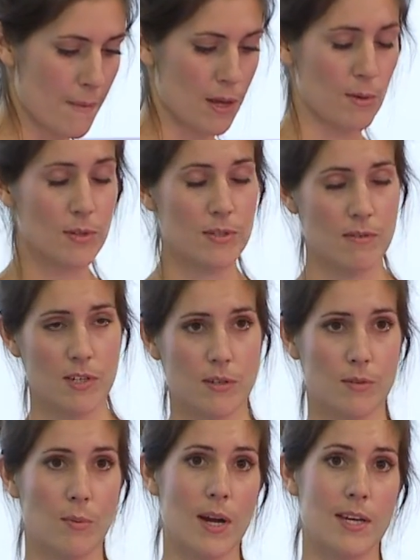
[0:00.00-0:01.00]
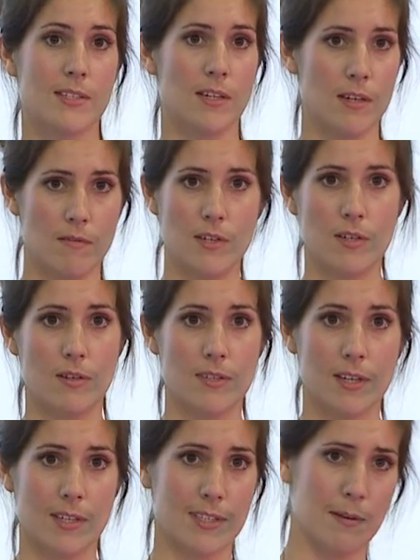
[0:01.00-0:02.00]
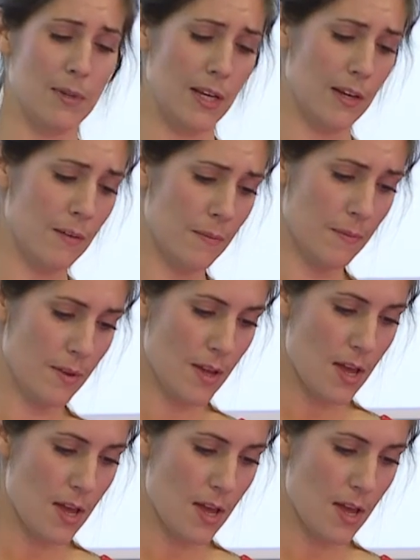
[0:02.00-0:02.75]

You also reduce waste and you reduce assembly.